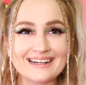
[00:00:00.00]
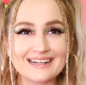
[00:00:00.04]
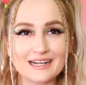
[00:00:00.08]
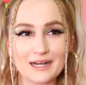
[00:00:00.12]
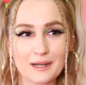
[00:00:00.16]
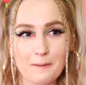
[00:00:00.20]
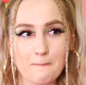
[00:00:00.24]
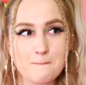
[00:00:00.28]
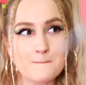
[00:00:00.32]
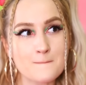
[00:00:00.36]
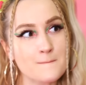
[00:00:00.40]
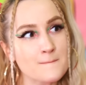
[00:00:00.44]

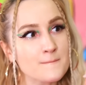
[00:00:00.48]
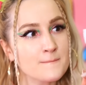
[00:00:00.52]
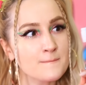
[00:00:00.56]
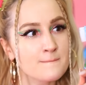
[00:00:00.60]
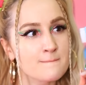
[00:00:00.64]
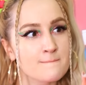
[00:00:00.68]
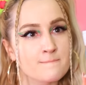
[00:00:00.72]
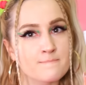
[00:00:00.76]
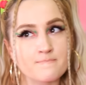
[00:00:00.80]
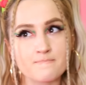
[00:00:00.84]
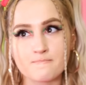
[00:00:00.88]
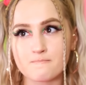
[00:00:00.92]
bestie. We've
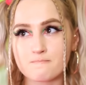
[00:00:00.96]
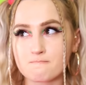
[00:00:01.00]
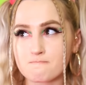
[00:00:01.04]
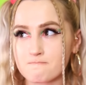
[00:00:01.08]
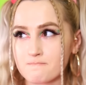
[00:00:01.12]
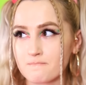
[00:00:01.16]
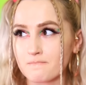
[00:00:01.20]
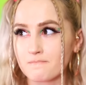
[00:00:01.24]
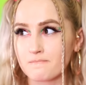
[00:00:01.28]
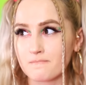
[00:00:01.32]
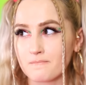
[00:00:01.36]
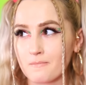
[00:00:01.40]
got stuff
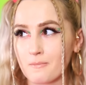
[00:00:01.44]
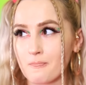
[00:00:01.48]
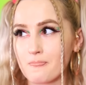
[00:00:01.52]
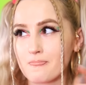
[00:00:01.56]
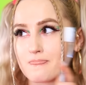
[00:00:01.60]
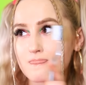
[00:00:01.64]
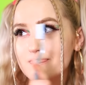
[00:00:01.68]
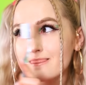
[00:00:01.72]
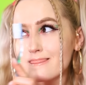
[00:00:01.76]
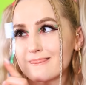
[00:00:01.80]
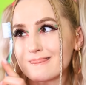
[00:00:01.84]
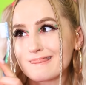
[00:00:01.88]
to do.
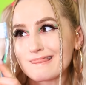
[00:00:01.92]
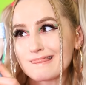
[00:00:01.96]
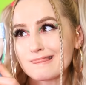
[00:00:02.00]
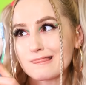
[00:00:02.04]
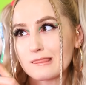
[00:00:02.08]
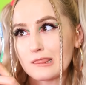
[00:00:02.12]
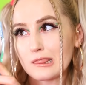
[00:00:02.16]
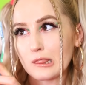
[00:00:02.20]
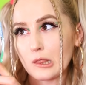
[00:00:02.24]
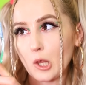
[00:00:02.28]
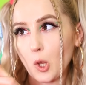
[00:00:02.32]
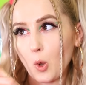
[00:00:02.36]

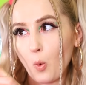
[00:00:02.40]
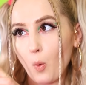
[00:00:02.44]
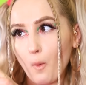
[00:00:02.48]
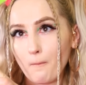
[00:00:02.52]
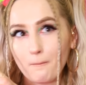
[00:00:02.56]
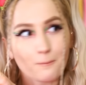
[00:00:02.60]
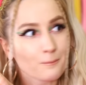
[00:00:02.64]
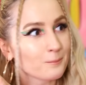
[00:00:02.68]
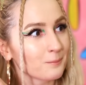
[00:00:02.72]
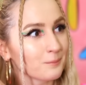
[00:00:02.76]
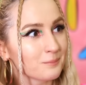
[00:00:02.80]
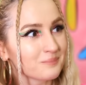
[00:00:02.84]
Your
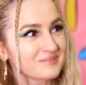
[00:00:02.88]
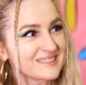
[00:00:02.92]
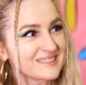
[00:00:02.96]
teeth